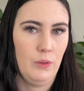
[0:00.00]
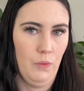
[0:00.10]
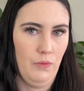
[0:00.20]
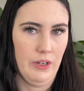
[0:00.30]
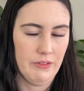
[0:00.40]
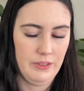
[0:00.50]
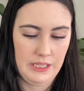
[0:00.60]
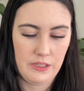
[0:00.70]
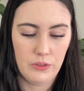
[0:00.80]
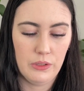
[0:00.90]

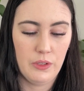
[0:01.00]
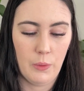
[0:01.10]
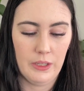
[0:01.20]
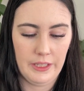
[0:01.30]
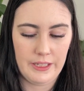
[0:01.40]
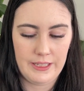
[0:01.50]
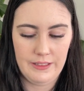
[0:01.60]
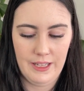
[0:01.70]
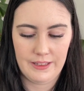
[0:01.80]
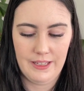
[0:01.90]
very good quality.
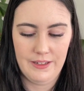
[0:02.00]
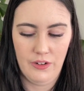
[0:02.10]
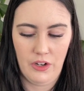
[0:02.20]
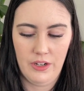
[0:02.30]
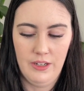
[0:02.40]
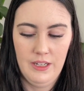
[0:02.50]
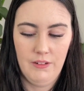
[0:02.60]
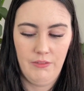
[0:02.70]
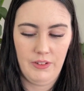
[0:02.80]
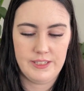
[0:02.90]
Like they're not
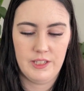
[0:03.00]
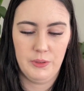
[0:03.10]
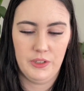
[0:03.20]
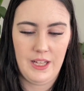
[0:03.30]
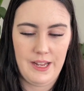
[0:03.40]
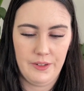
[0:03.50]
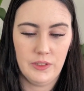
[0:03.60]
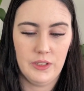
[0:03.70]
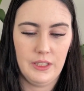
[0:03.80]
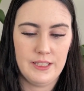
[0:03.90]
flexible at
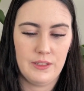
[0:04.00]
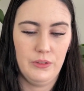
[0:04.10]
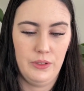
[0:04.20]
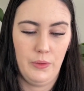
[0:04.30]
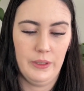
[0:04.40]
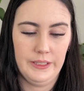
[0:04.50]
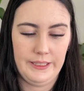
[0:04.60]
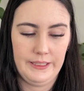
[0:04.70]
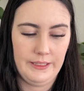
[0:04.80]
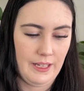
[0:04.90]
all. It's good
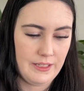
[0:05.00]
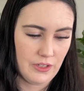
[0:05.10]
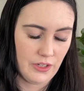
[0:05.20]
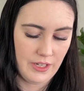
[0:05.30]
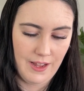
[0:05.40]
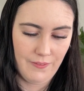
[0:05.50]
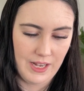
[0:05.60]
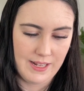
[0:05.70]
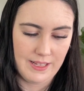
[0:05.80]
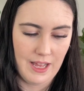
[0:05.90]
quality. They don't have
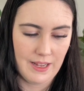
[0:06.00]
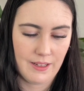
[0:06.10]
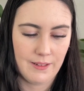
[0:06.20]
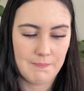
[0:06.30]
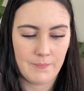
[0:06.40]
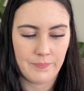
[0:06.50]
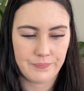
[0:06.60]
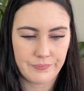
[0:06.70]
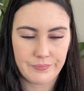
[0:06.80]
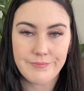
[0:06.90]
any like
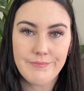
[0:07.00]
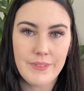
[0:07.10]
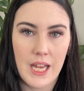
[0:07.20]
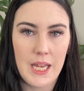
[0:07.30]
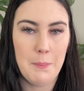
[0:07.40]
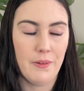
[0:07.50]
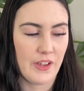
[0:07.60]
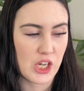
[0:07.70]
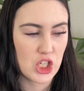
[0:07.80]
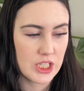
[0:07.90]

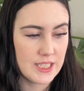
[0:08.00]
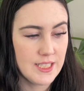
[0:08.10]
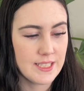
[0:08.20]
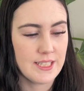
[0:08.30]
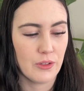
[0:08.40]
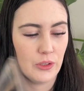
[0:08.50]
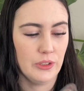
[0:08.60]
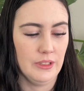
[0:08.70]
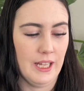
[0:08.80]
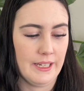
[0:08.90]
imperfections. They're
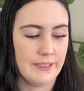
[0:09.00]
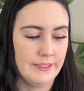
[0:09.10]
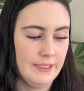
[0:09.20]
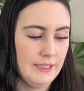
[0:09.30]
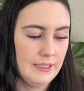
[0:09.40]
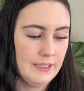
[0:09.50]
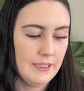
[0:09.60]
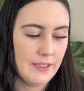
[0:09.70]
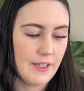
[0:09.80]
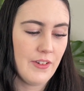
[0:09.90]
all like,
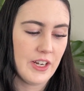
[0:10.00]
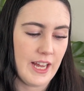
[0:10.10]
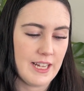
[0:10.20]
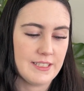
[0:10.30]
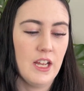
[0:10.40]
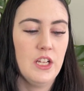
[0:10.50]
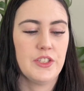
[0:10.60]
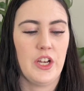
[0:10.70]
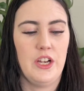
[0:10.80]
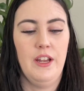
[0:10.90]
they're very nice. So